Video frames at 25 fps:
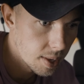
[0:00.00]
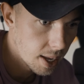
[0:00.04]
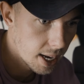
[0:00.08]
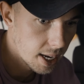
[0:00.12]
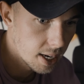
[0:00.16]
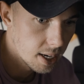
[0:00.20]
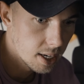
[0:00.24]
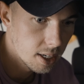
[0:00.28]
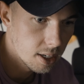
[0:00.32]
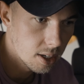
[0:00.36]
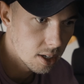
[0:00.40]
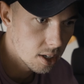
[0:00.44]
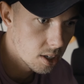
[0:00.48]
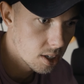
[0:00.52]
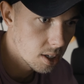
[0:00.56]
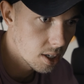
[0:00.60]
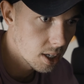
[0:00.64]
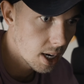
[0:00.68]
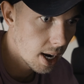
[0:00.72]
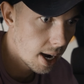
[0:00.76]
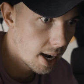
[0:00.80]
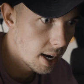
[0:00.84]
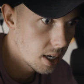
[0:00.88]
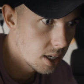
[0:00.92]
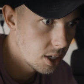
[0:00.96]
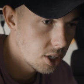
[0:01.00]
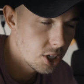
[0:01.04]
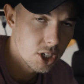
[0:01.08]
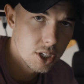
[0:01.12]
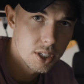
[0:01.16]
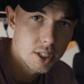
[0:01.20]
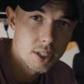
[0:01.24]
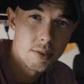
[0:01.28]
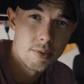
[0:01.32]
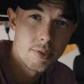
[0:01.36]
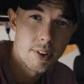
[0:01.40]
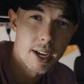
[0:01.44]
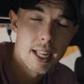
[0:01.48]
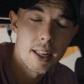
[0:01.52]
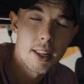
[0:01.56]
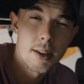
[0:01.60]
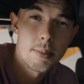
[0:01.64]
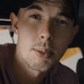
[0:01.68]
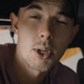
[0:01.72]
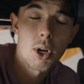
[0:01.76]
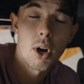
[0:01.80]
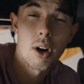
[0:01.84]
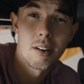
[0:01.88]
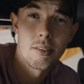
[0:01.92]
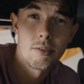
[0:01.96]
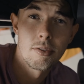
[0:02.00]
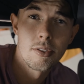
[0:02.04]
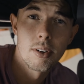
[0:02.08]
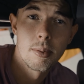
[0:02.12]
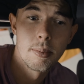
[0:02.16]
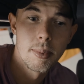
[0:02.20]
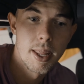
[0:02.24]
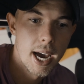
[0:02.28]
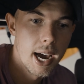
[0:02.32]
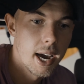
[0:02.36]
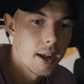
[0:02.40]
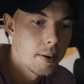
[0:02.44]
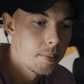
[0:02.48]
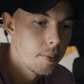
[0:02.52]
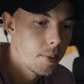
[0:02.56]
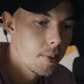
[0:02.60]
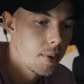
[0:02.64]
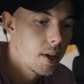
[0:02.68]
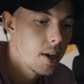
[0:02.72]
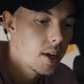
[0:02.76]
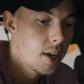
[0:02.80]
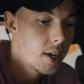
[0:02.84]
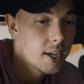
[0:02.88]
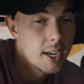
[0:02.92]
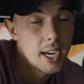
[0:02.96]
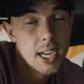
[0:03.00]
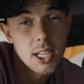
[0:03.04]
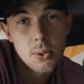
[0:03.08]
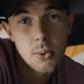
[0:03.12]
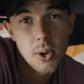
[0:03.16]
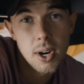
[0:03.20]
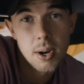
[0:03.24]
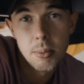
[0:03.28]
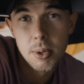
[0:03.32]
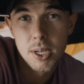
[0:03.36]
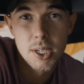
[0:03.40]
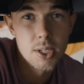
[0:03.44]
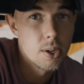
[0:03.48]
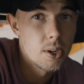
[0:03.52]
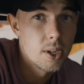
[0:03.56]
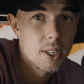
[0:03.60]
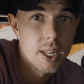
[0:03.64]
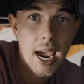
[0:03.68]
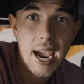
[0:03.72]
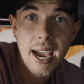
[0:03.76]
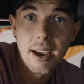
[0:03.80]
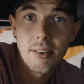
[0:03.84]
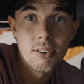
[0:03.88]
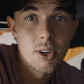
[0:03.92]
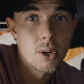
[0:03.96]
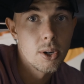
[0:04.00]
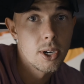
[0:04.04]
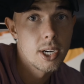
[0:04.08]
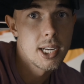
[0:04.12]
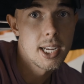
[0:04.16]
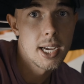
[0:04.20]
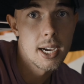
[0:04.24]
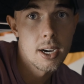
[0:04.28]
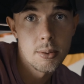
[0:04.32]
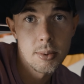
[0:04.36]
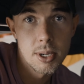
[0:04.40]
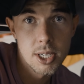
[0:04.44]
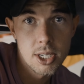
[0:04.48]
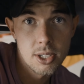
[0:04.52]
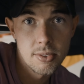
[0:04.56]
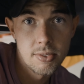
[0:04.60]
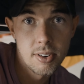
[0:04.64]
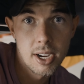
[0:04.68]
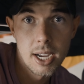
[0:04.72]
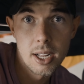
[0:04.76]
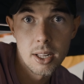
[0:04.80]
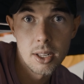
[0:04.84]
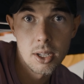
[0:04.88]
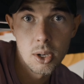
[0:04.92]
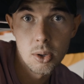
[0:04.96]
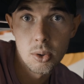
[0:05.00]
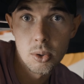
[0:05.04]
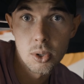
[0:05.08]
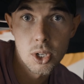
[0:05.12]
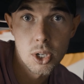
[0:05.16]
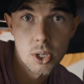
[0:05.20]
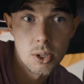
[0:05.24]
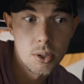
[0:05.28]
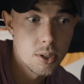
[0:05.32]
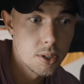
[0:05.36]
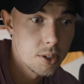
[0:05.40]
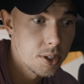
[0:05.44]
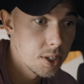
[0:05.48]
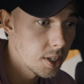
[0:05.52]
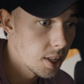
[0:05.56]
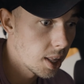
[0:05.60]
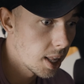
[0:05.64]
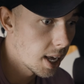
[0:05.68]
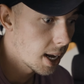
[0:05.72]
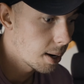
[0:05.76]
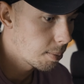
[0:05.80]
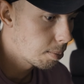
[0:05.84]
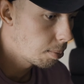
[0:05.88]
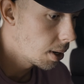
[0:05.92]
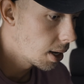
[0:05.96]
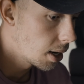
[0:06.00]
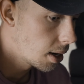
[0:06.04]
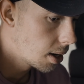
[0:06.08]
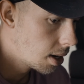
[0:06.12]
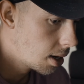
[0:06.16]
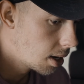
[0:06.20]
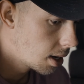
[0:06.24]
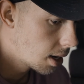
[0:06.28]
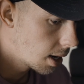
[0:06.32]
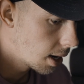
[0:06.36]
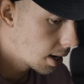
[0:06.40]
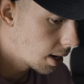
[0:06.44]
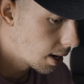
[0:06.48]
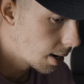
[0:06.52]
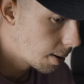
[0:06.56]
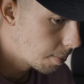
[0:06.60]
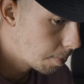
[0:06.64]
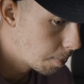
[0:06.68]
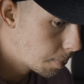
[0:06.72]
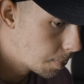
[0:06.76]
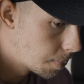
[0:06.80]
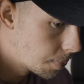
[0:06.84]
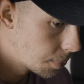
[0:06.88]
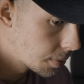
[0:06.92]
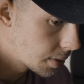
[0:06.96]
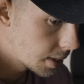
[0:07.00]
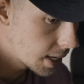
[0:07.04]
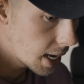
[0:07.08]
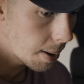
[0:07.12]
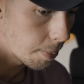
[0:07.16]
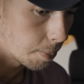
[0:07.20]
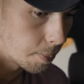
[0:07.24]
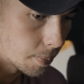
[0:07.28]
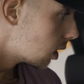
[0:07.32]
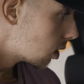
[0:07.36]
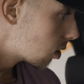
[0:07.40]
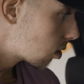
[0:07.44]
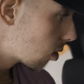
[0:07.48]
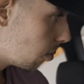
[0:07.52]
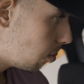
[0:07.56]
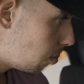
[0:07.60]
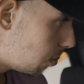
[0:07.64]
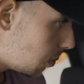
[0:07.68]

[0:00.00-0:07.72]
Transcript: and it kind of just developed on from that. That's what I've been told. I have no idea how much value or truth is in that, but yeah. It's got